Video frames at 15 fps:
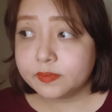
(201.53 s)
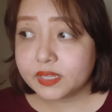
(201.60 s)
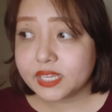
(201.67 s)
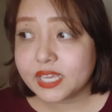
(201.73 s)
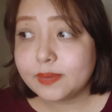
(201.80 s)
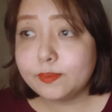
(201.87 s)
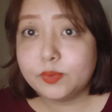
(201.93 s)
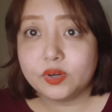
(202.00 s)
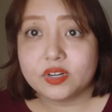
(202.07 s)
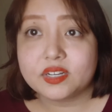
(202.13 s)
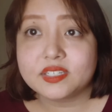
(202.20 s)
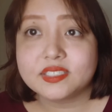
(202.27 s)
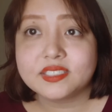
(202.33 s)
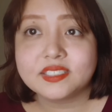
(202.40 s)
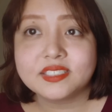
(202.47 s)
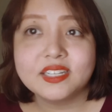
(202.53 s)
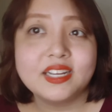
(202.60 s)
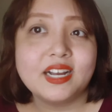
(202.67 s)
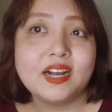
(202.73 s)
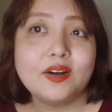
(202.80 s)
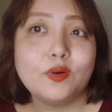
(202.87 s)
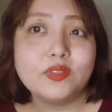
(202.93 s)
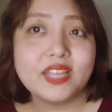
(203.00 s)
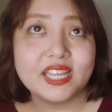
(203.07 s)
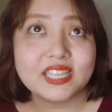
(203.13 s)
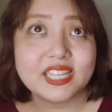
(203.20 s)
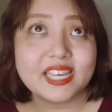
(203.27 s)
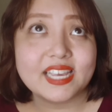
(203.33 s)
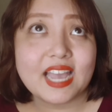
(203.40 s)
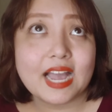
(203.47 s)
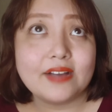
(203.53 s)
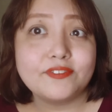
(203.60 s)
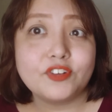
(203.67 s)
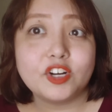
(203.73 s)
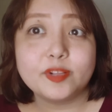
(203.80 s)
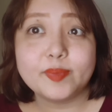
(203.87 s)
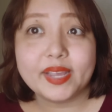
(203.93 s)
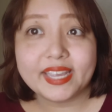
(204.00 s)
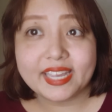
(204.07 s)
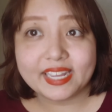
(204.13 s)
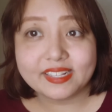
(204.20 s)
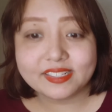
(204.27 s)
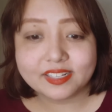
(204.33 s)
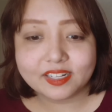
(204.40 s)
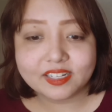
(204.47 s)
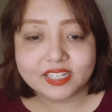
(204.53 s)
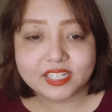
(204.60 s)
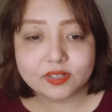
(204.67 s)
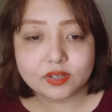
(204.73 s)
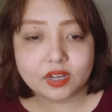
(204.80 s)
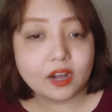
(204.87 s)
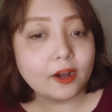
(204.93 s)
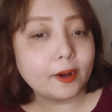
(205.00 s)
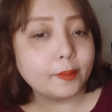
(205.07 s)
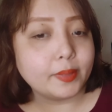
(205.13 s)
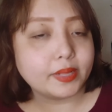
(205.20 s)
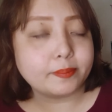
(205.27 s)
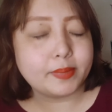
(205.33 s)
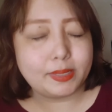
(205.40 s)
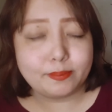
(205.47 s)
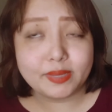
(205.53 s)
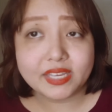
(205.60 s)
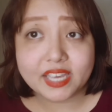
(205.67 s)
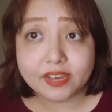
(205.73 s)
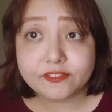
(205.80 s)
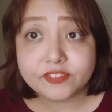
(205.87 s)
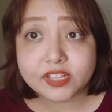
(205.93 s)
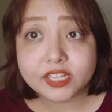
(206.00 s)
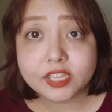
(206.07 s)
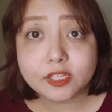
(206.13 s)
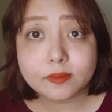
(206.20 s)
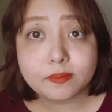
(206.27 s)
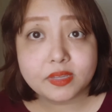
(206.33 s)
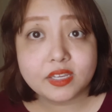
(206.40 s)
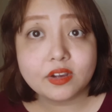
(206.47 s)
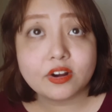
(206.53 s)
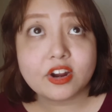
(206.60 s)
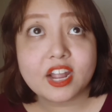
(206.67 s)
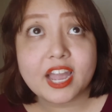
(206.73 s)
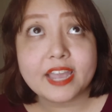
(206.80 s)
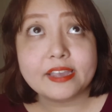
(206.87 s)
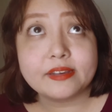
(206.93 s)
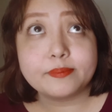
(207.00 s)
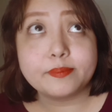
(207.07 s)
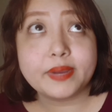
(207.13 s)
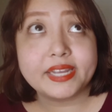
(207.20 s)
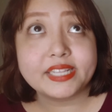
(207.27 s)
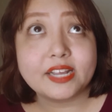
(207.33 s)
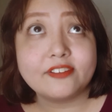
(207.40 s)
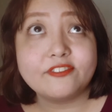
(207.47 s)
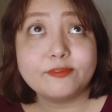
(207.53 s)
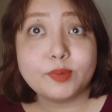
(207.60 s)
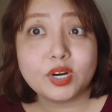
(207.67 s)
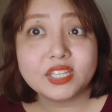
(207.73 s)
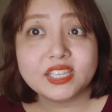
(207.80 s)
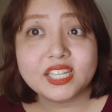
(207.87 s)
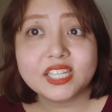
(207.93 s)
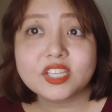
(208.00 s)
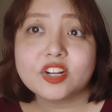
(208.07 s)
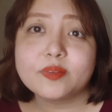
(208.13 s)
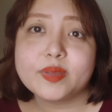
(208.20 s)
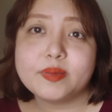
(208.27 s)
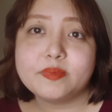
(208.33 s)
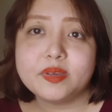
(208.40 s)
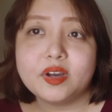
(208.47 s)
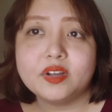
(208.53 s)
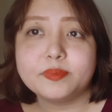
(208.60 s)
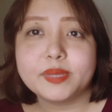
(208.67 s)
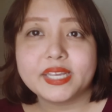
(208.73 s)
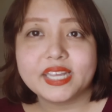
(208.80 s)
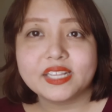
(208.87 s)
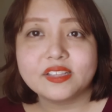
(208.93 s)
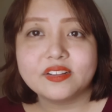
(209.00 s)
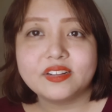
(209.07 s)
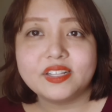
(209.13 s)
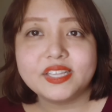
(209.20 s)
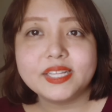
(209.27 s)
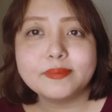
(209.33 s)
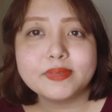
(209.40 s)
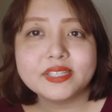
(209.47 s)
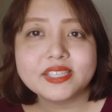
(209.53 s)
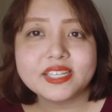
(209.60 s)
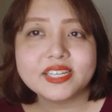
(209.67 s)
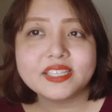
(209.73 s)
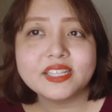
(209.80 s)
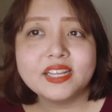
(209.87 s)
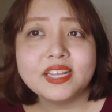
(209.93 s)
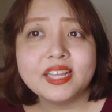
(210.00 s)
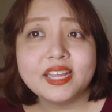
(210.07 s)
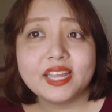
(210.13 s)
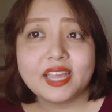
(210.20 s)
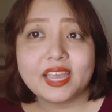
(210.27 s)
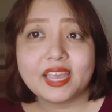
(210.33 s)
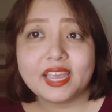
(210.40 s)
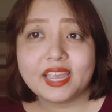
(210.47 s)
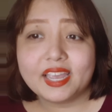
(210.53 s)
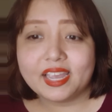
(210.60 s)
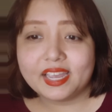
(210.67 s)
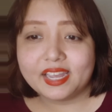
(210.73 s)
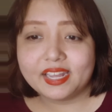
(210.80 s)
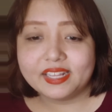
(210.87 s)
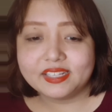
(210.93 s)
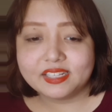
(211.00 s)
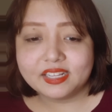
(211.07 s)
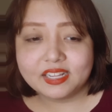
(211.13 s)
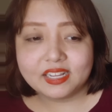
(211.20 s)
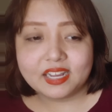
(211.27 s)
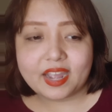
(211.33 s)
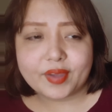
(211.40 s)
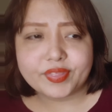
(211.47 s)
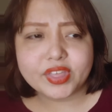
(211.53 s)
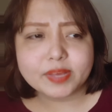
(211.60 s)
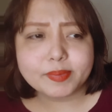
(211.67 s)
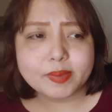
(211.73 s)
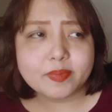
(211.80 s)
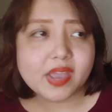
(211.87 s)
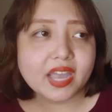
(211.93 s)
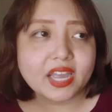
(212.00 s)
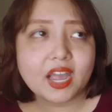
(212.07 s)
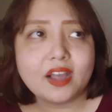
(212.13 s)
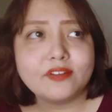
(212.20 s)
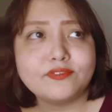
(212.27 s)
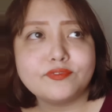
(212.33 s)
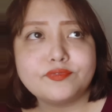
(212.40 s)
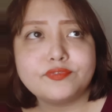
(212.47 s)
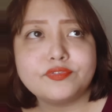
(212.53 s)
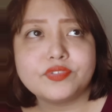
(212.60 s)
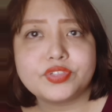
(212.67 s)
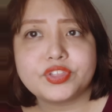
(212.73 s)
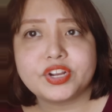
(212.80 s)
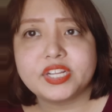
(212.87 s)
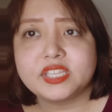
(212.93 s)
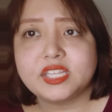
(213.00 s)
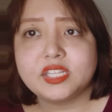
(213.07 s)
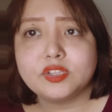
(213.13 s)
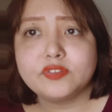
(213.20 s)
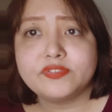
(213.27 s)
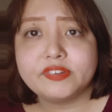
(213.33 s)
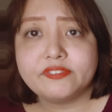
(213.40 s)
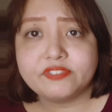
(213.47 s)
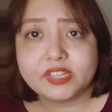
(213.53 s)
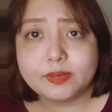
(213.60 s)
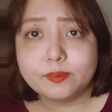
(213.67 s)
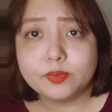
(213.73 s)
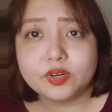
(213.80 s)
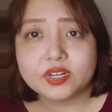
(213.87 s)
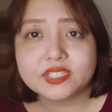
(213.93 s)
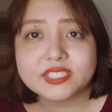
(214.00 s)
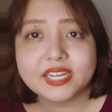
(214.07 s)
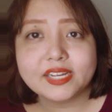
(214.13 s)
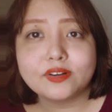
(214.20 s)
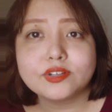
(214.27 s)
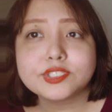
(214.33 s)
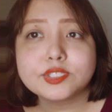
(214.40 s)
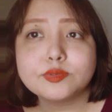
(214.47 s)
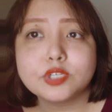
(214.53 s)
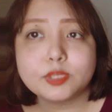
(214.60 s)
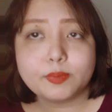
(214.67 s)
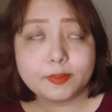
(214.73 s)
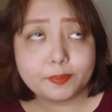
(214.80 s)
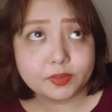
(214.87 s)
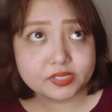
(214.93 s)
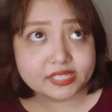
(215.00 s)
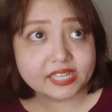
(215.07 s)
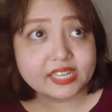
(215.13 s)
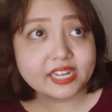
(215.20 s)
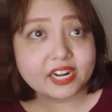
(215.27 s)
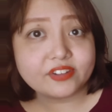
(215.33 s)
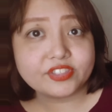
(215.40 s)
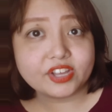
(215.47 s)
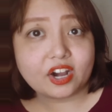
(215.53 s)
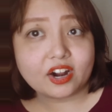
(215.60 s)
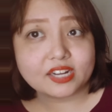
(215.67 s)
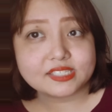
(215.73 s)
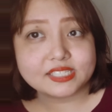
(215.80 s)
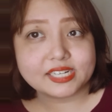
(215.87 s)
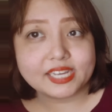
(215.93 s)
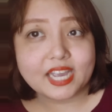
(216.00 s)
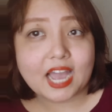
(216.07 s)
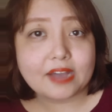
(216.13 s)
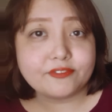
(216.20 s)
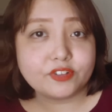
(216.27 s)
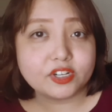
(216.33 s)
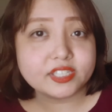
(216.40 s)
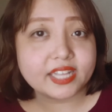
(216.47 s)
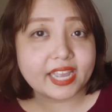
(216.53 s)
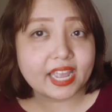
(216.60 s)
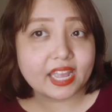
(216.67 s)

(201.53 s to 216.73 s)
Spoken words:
ebooks that I have on my Kindle. It may be gifted to me, or I might have bought it, or maybe on my Kindle Unlimited. And I think maybe I have 30 to 50 books. I also would be putting here the arcs that I have on